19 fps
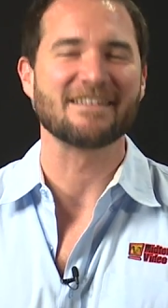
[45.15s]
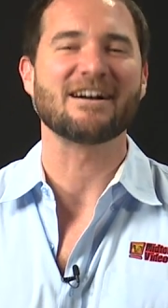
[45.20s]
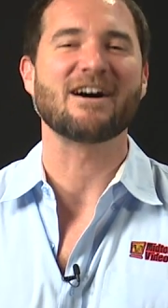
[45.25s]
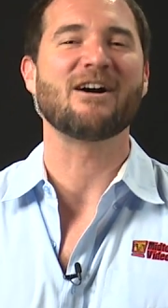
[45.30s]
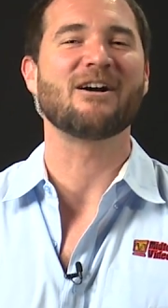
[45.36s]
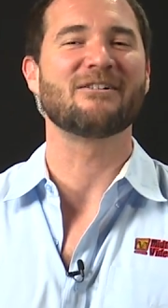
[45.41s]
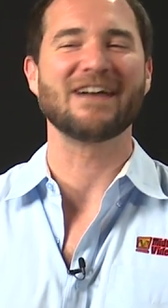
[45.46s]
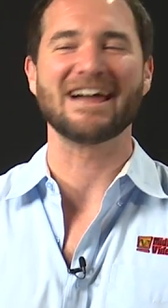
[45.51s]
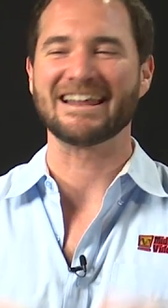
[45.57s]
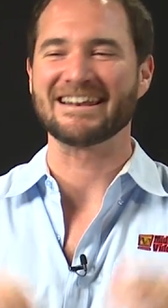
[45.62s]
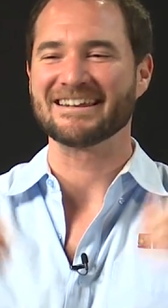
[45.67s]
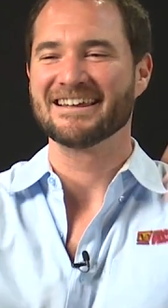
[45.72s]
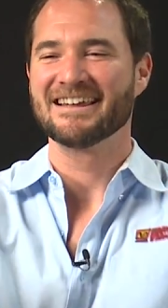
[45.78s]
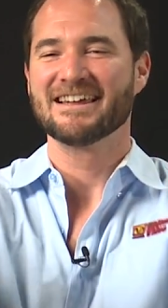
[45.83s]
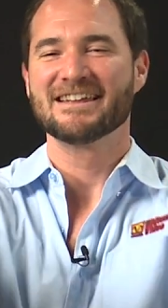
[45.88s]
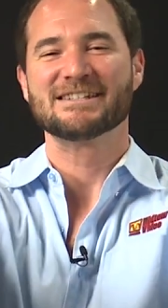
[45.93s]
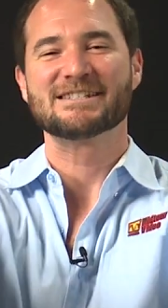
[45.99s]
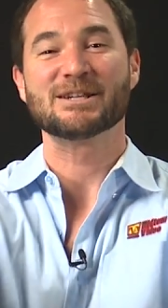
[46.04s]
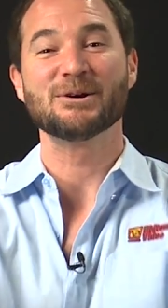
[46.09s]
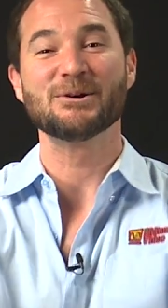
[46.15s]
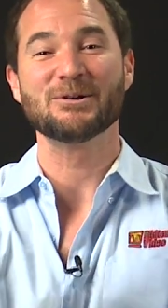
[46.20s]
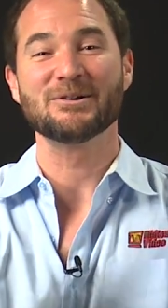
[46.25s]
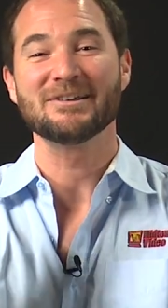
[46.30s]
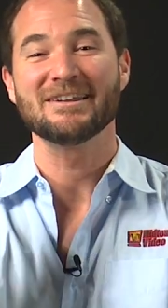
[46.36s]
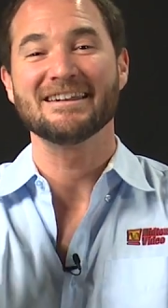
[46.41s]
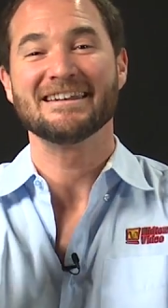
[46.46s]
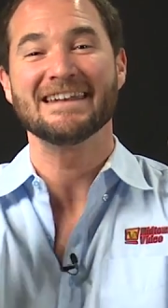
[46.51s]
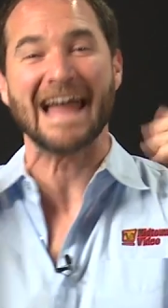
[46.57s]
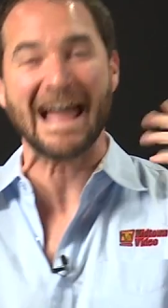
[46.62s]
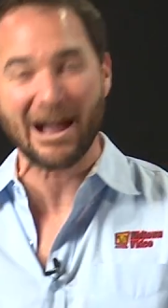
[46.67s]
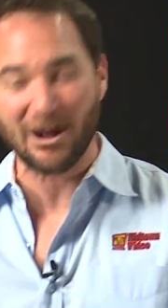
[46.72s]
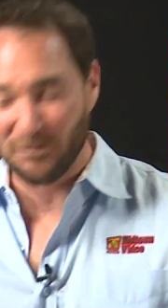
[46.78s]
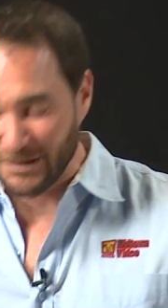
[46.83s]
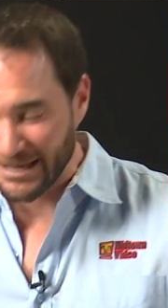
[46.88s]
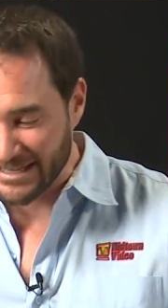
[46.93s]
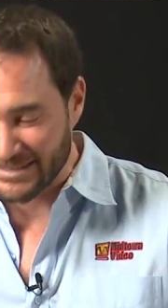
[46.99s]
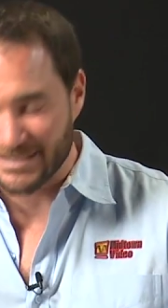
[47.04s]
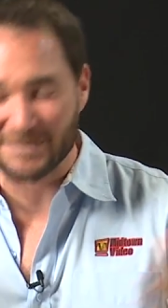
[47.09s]
All right. So now we
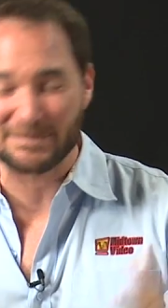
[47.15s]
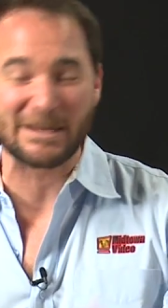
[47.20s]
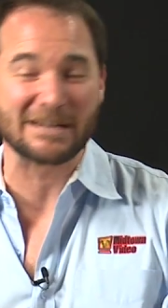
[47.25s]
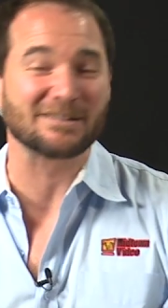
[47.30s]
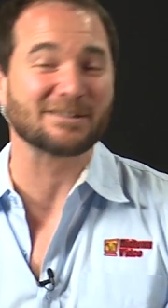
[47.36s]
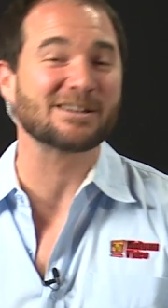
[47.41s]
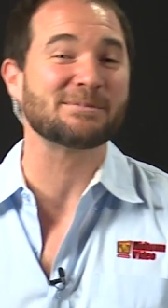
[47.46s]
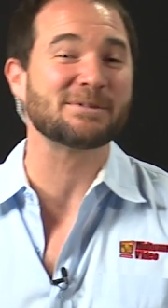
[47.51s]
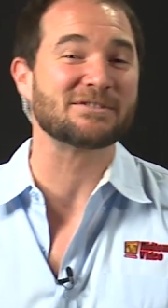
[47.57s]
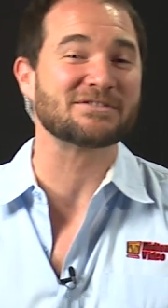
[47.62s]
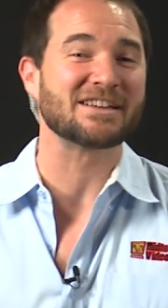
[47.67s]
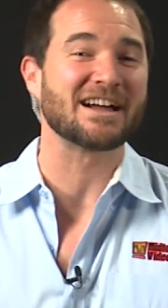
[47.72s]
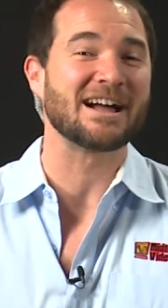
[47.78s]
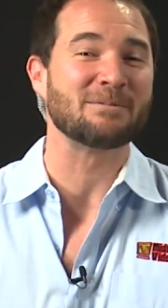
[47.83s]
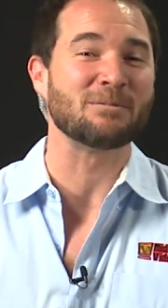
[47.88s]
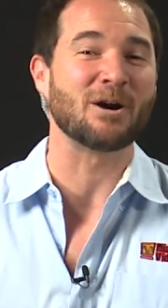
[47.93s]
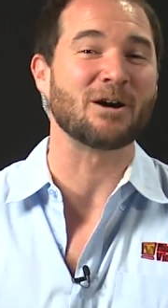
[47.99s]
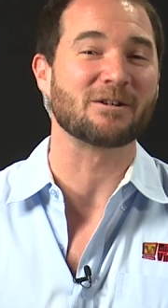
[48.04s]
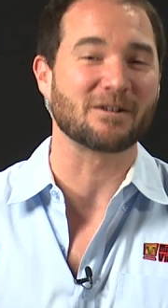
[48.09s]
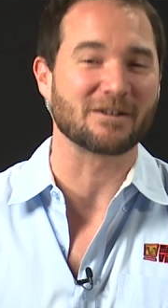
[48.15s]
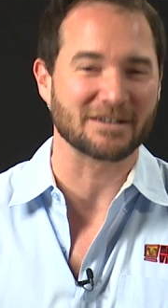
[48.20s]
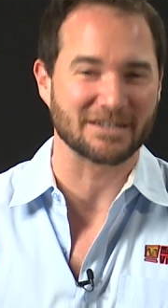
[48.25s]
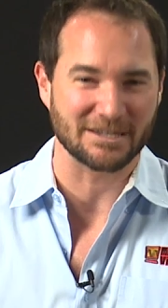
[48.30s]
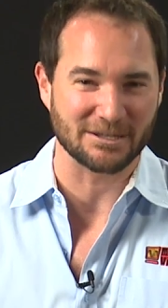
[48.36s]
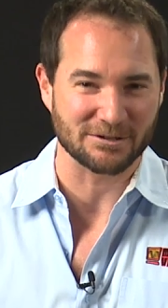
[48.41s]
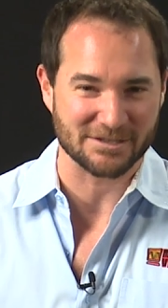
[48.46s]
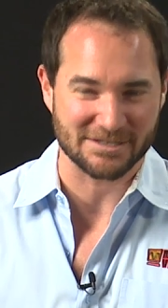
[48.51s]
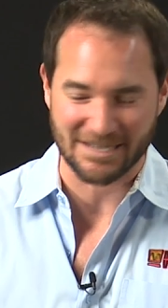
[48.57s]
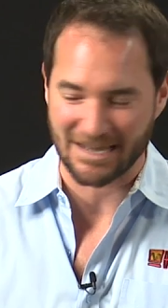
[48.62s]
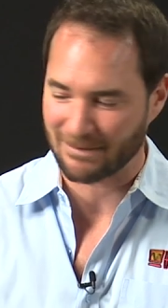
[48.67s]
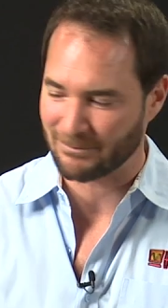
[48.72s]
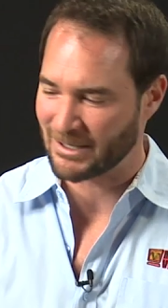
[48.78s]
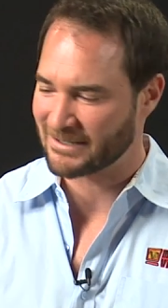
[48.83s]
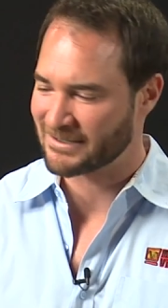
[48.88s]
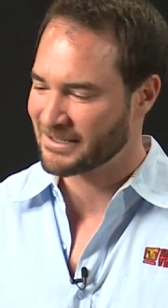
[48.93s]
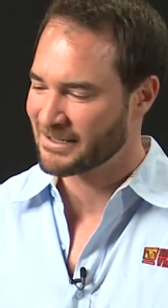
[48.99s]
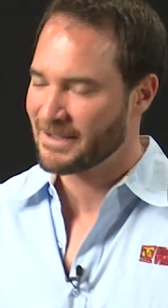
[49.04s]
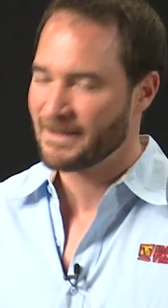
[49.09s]
get to spend a little bit of time on our gear
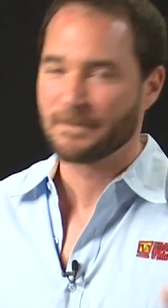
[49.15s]
segment.